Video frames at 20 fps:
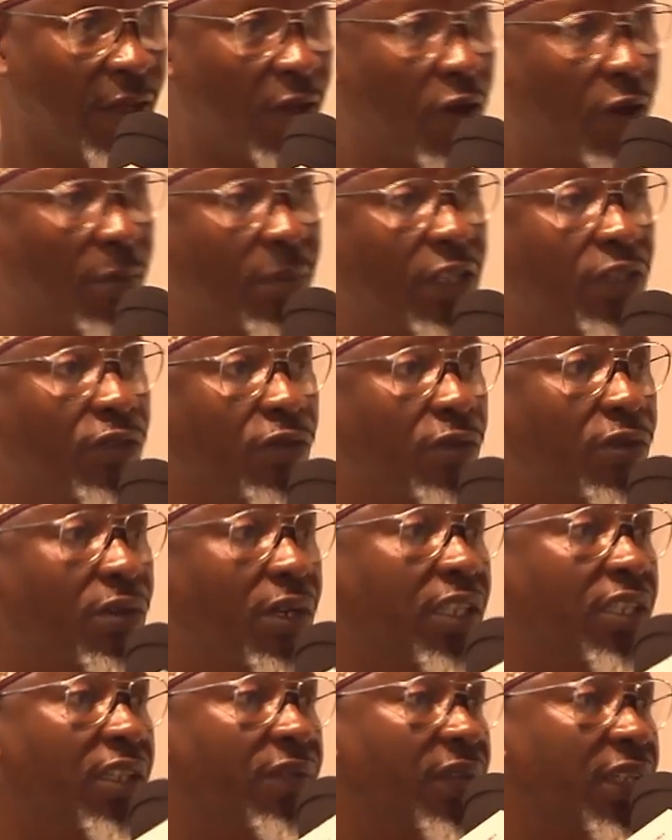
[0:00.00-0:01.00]
coming to
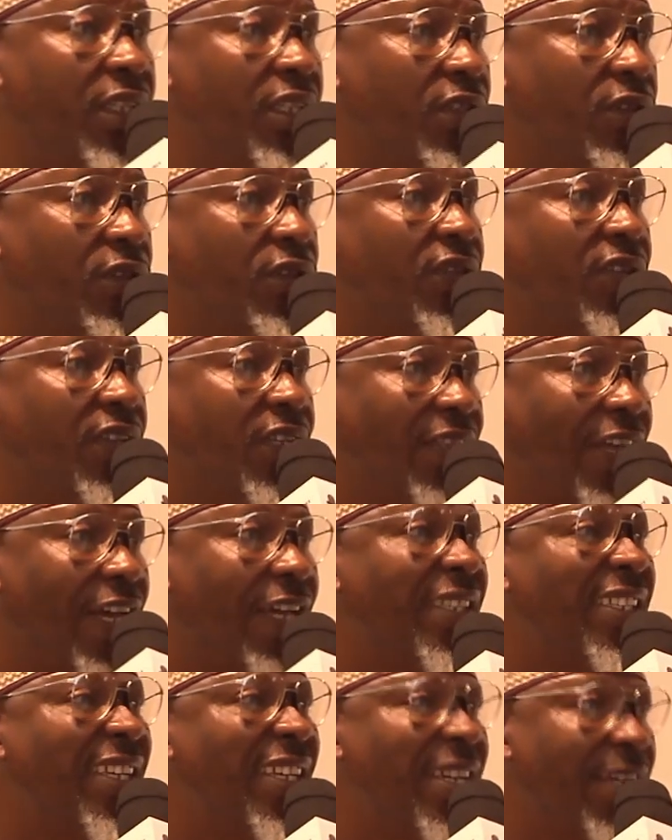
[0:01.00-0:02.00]
creativity, you see there
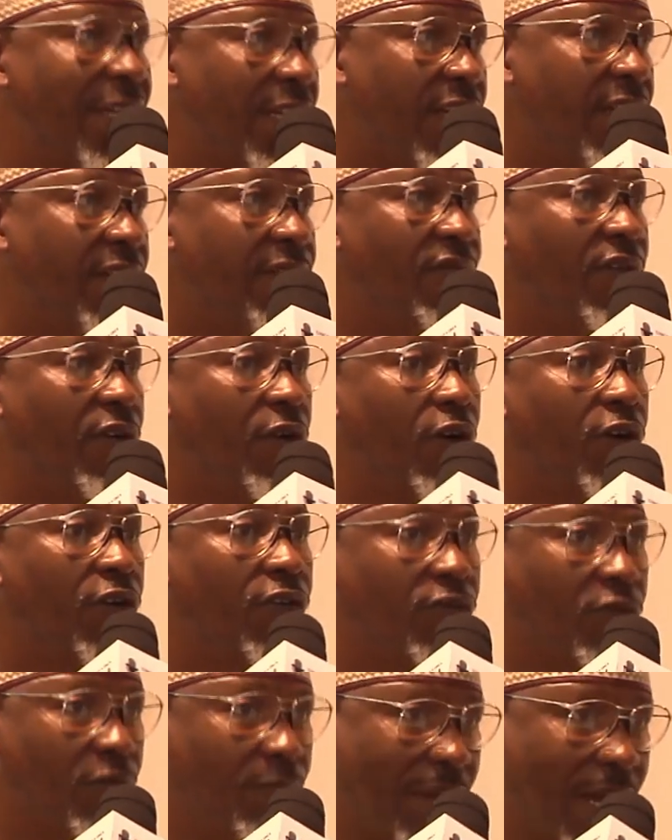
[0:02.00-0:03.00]
is a need for
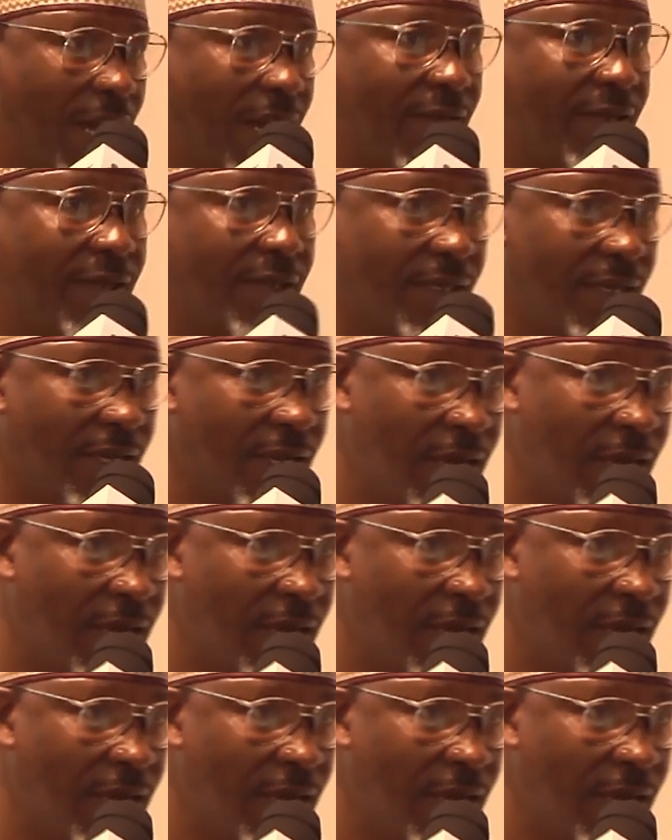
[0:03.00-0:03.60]
us to balance.